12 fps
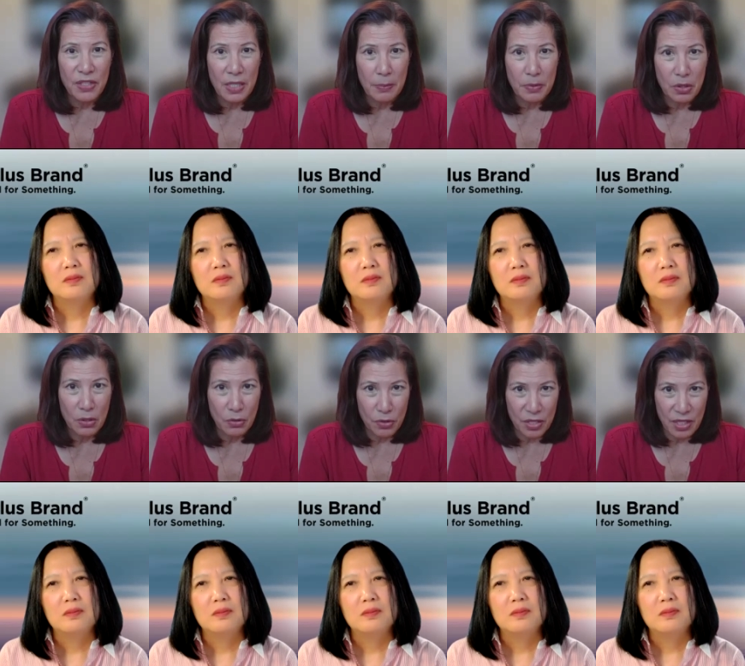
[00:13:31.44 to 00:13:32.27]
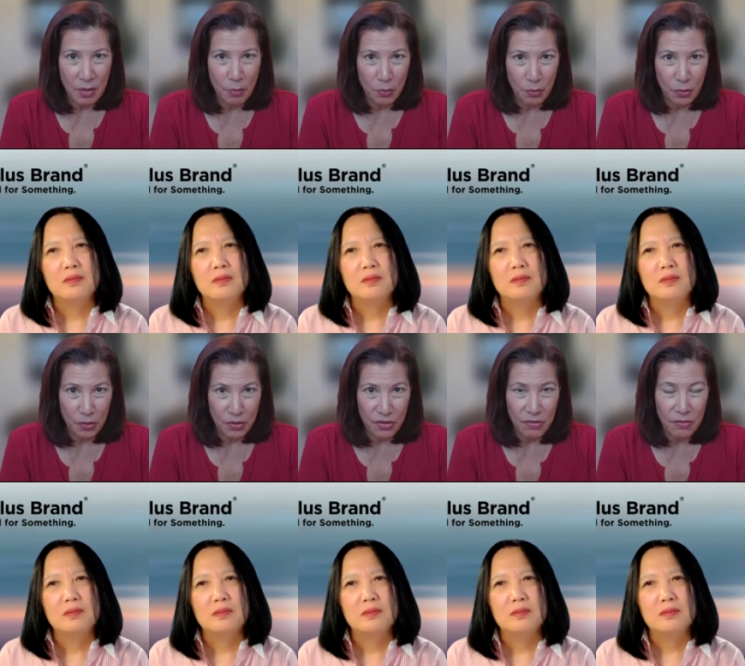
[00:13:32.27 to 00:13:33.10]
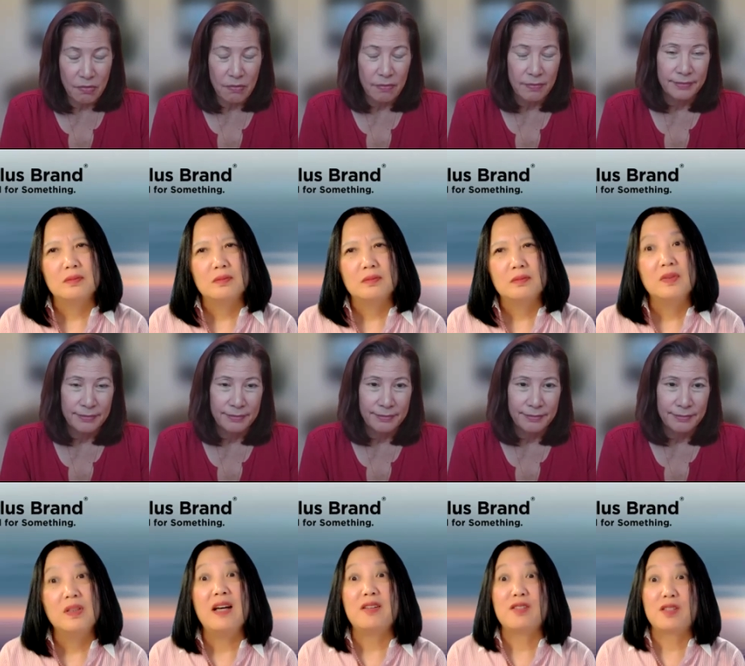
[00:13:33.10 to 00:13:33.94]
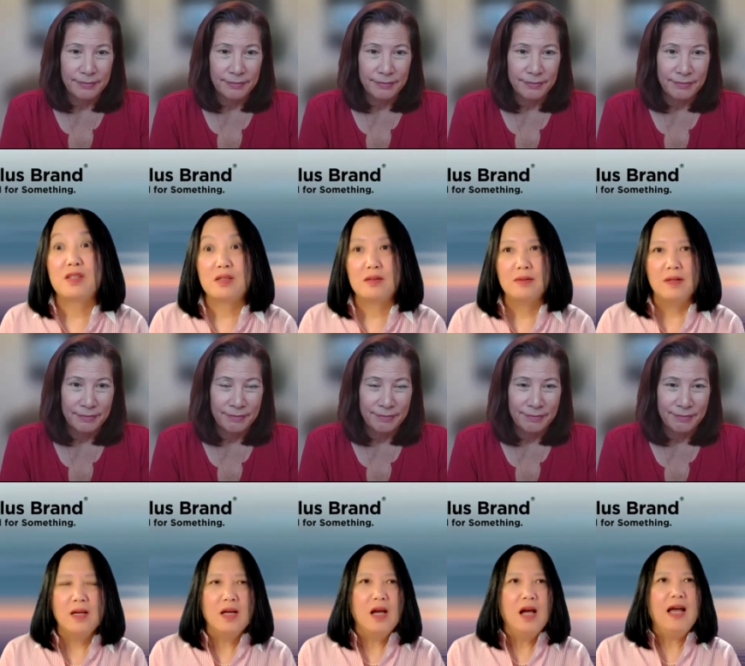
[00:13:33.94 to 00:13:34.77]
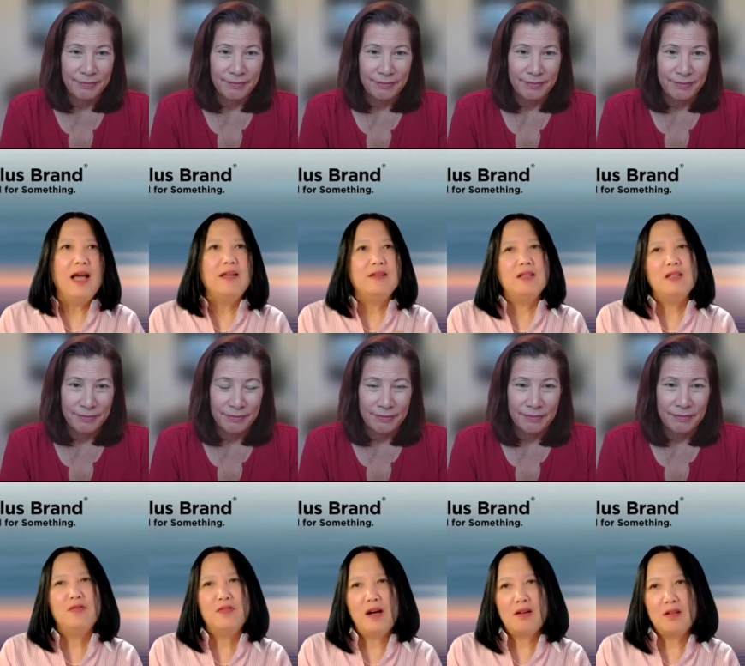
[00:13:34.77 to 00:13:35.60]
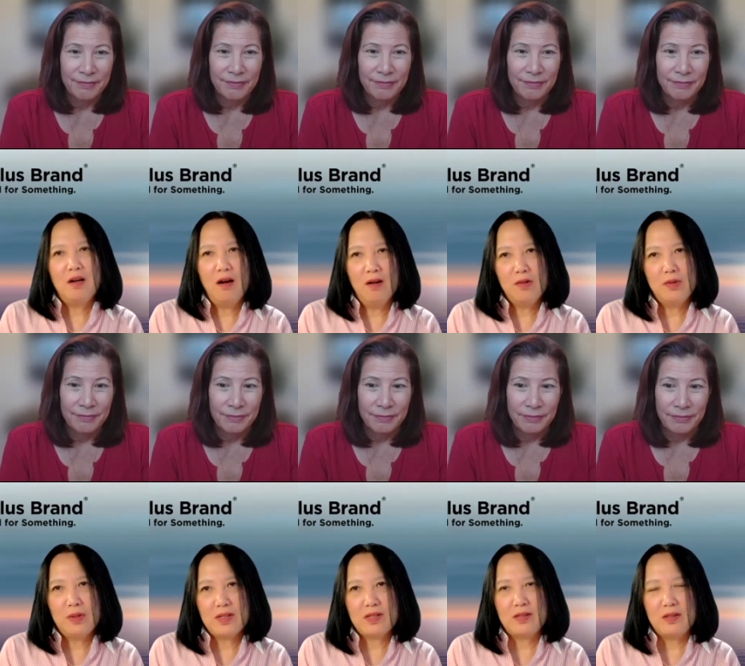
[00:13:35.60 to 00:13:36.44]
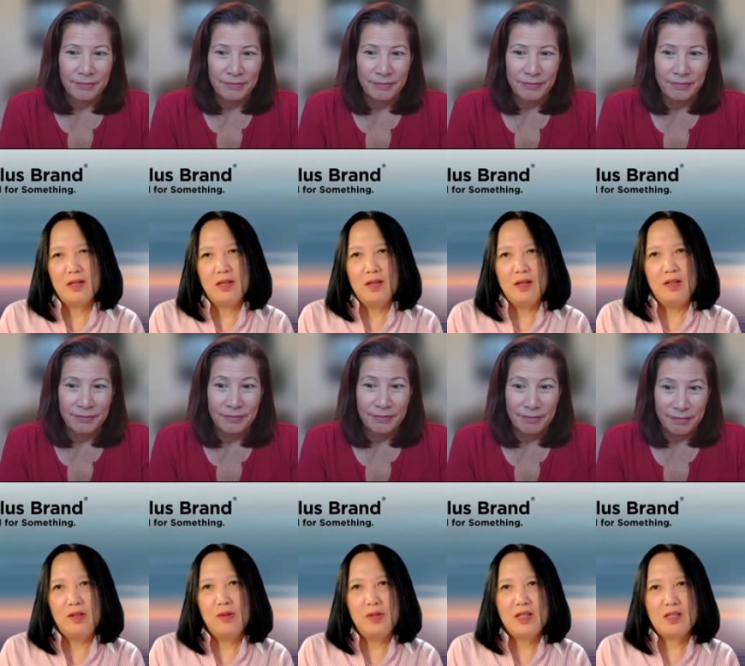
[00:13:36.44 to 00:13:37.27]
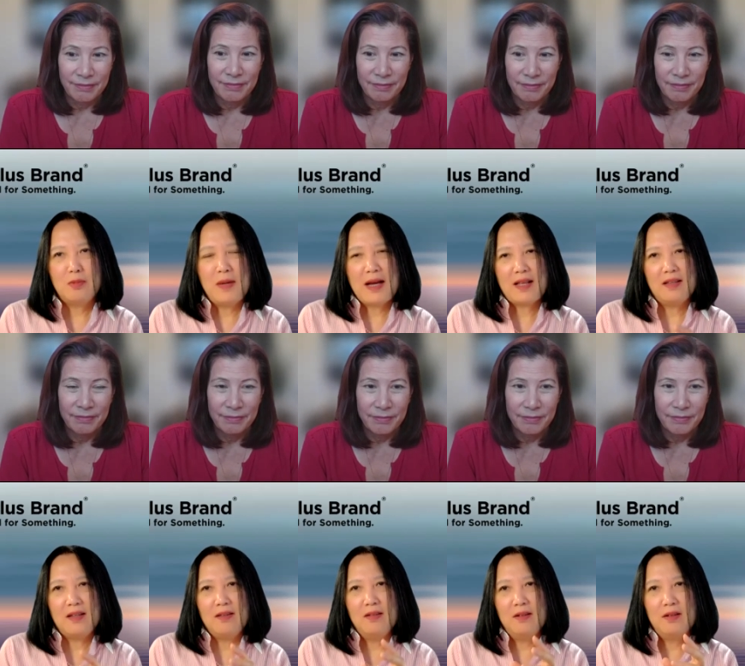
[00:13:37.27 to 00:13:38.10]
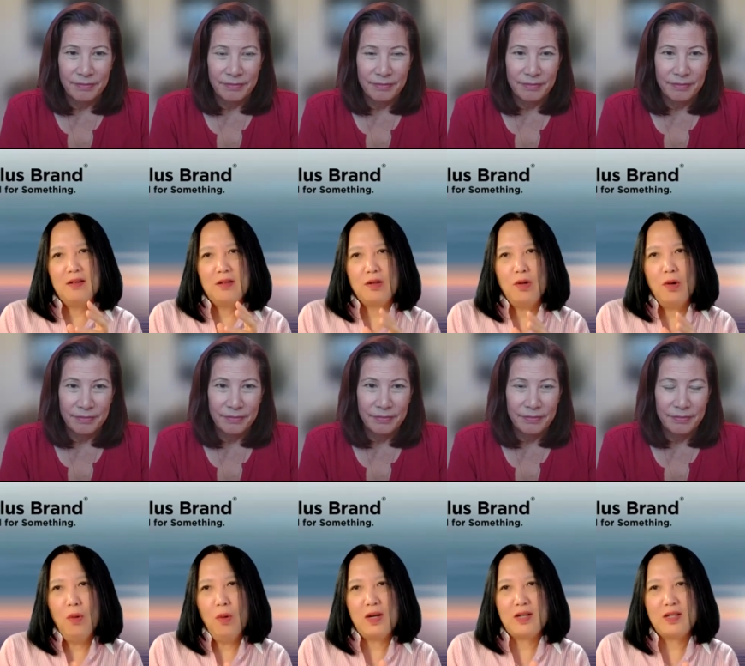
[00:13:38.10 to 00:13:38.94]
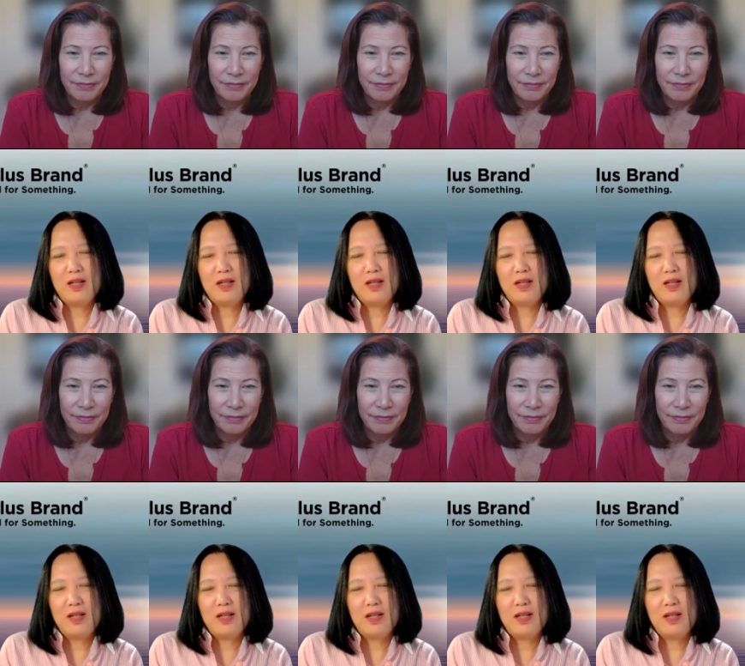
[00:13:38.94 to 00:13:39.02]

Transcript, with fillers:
Speaker 1: up to those same rules.
Speaker 2: Yes. And if not Congress, you expect either the court